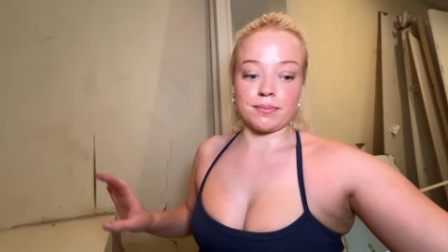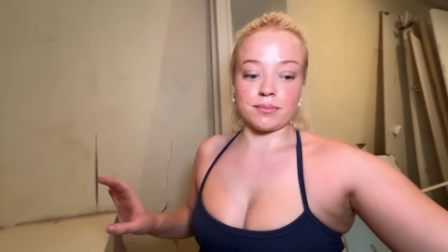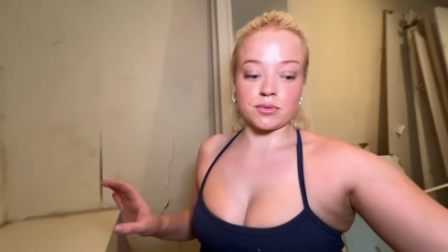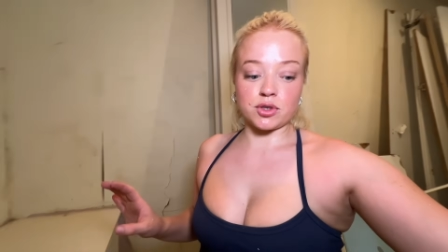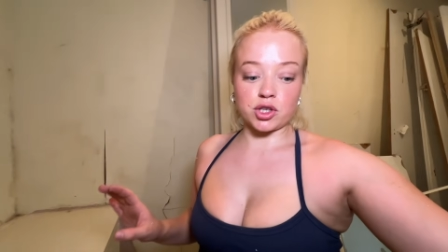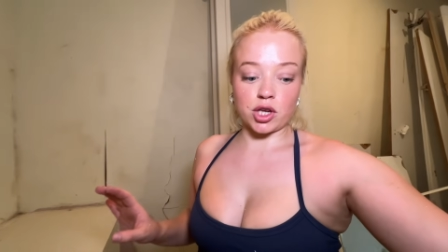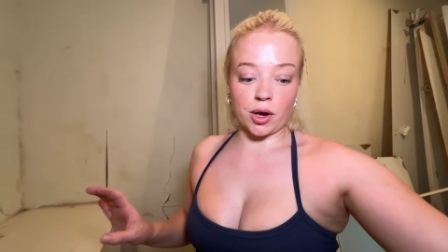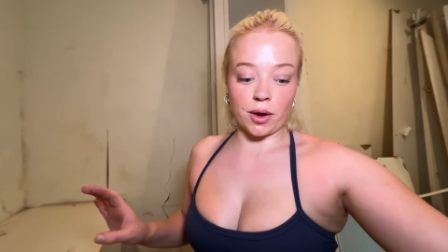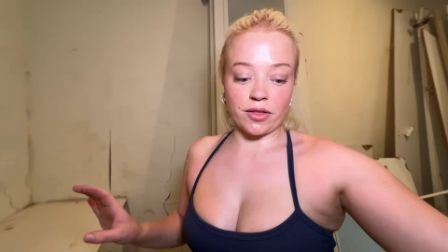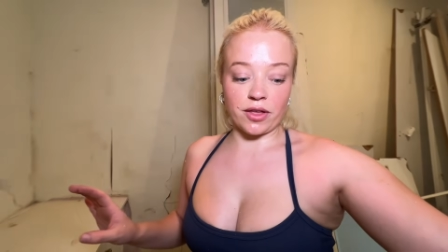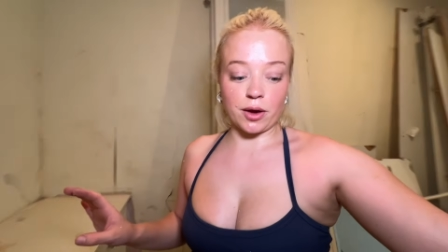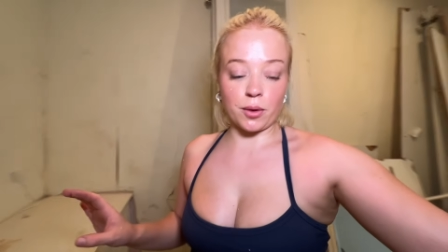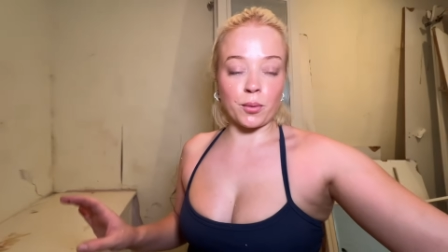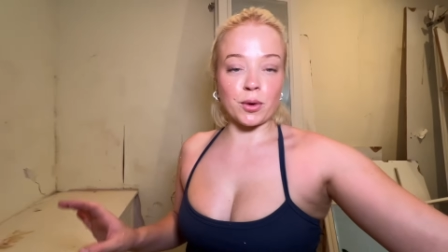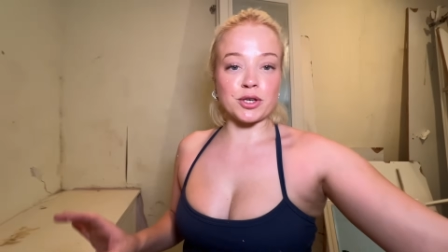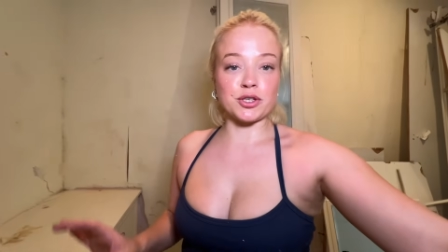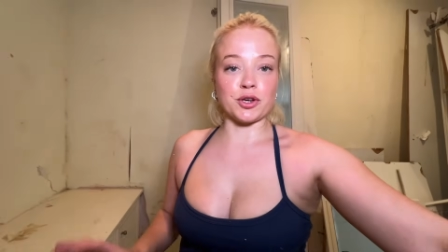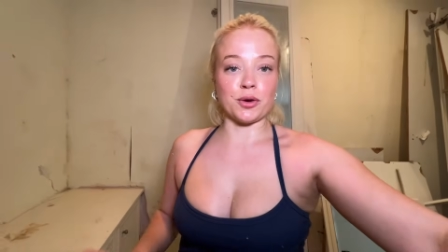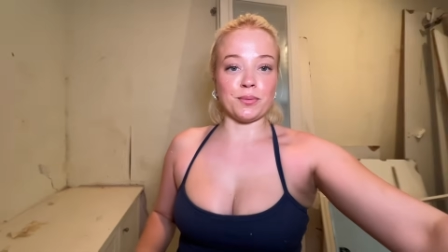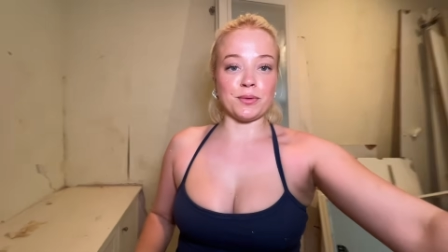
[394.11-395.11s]
So I think
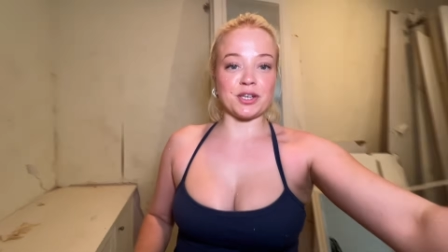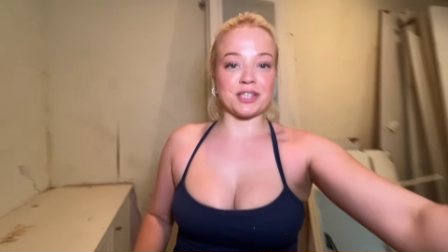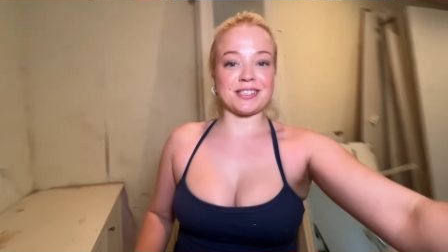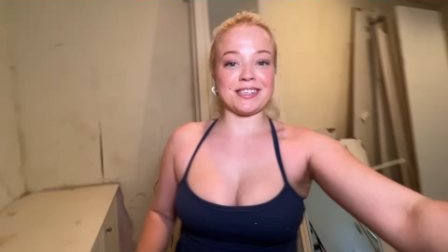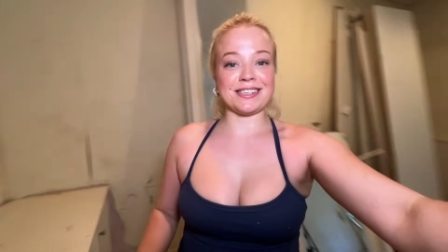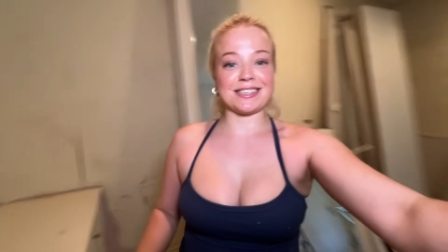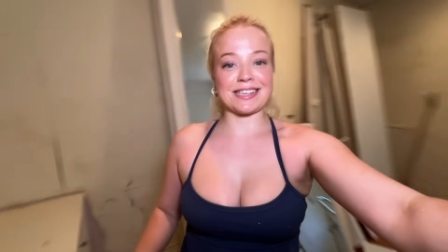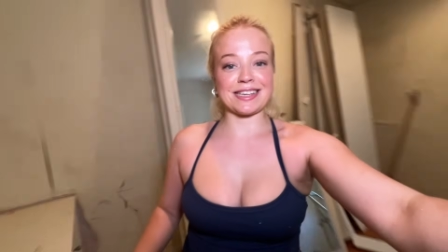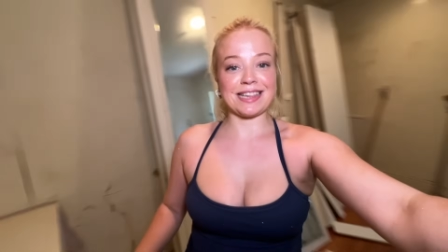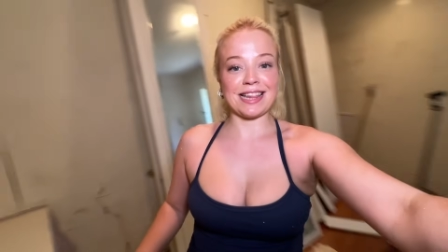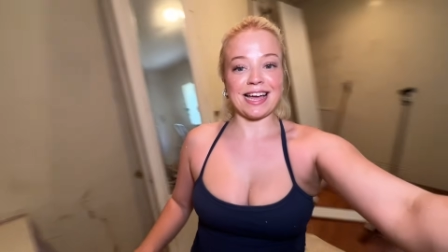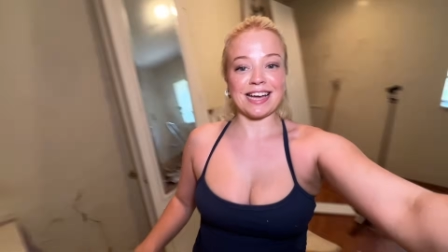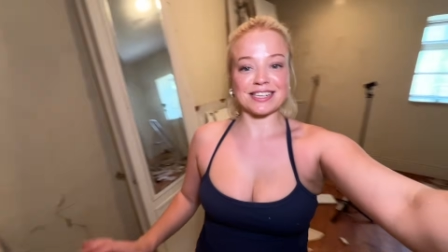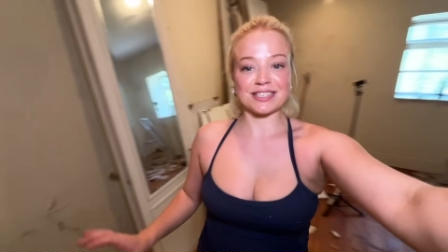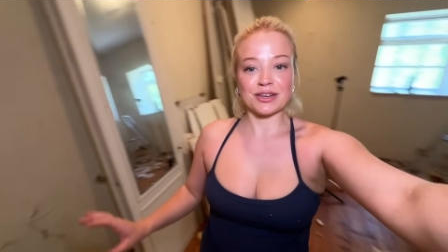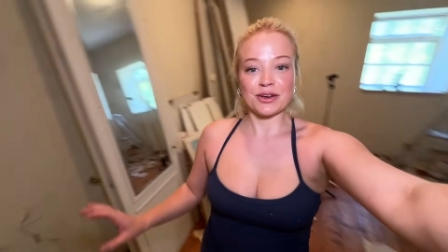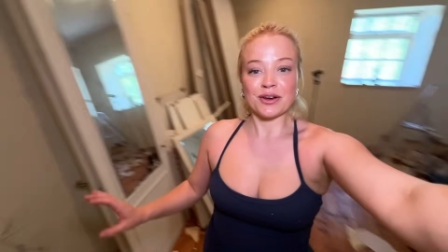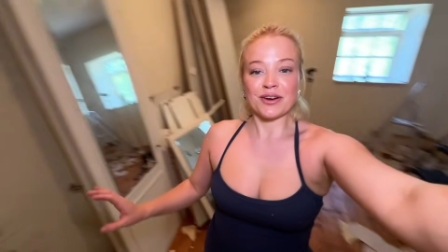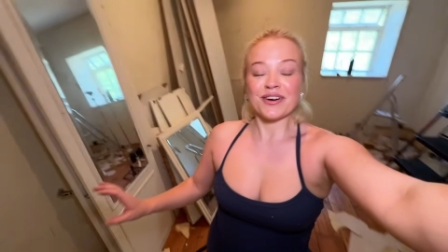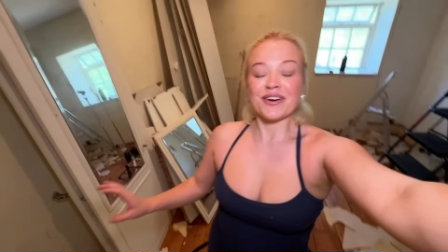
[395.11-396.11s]
we're done. We just need to collect
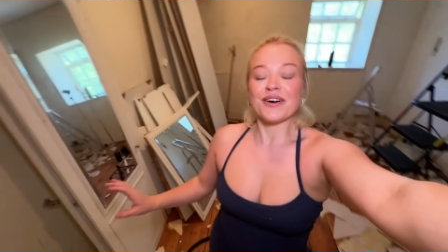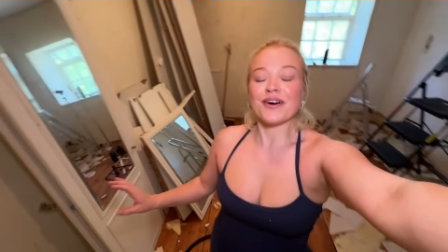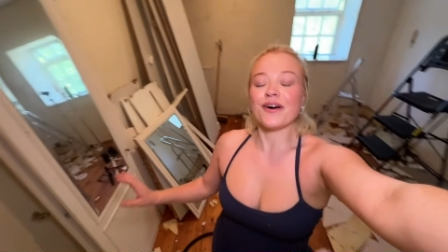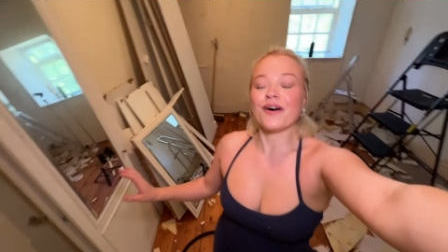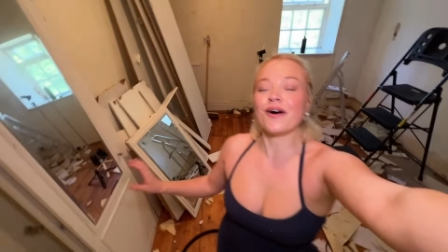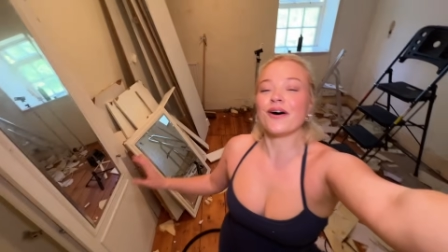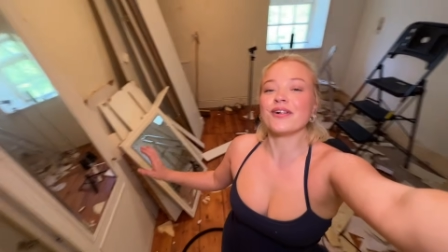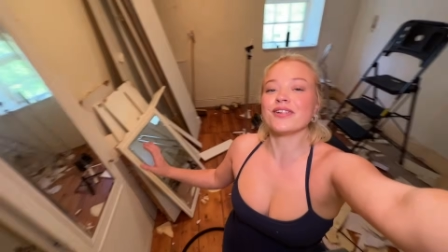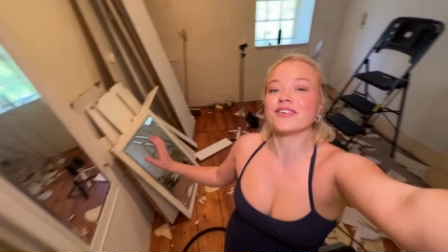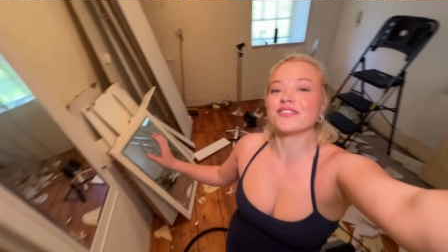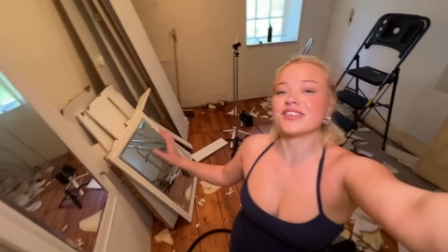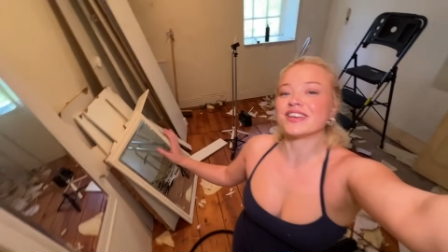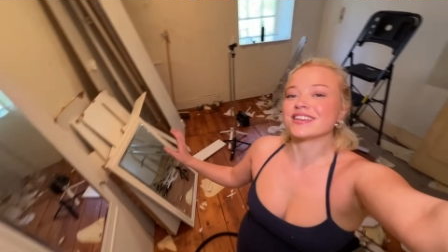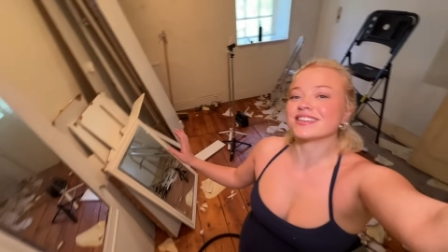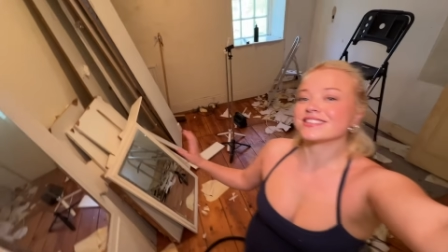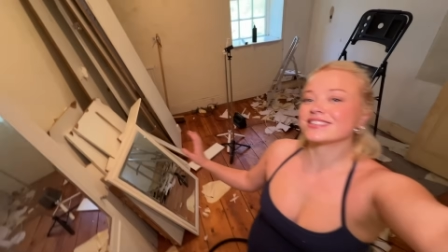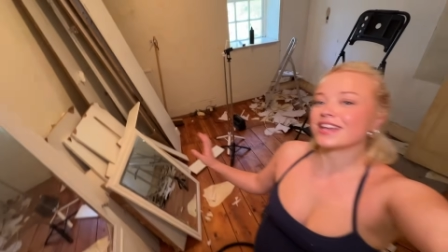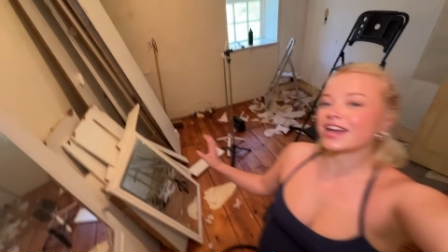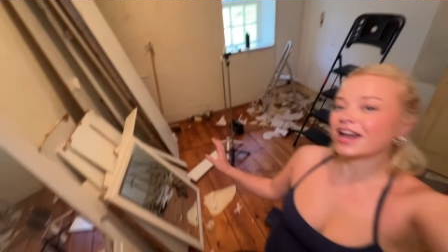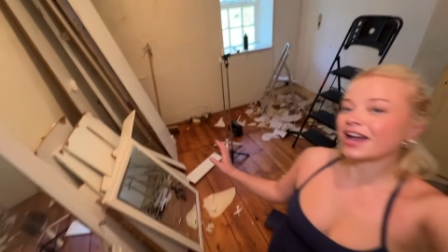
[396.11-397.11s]
all of
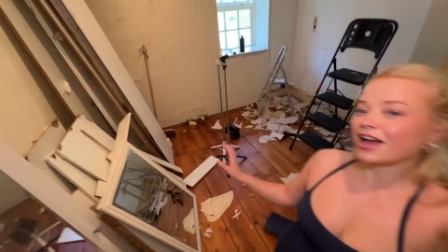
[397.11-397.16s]
this